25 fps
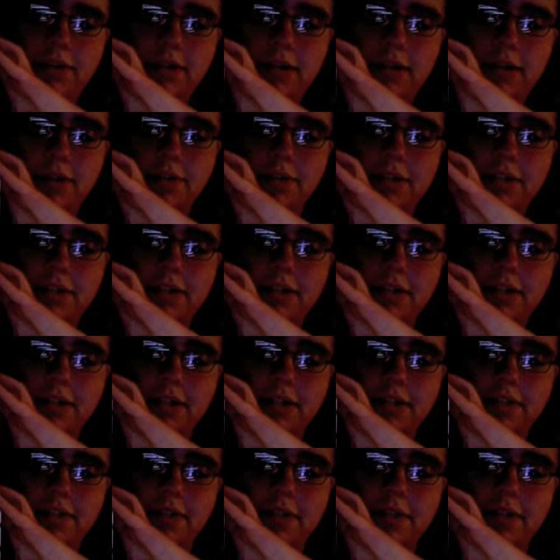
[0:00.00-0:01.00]
obviously
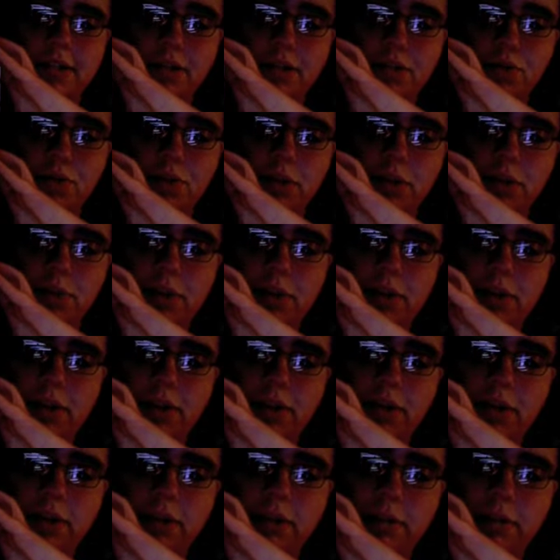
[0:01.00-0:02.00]
it's extremely
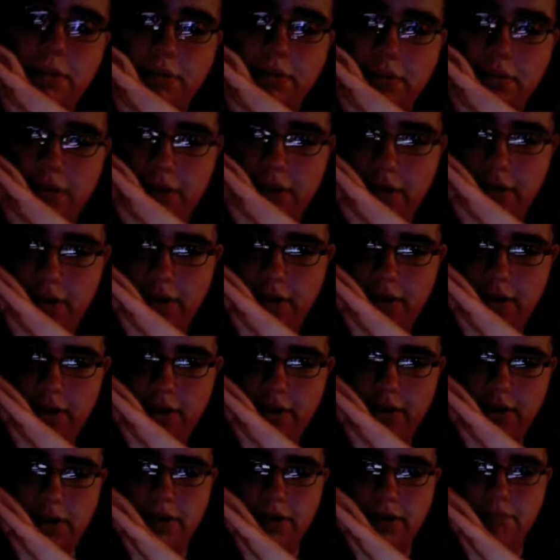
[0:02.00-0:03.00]
thin.
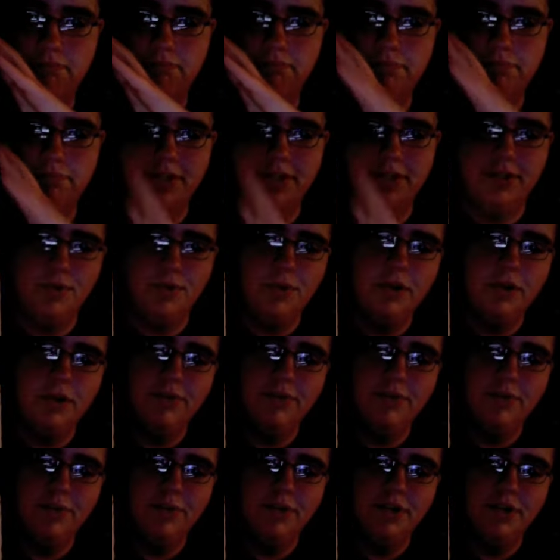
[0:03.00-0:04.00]
I swear if
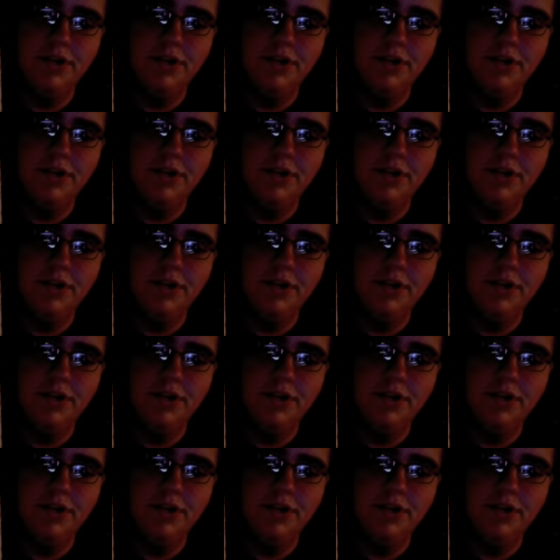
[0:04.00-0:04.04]
you were to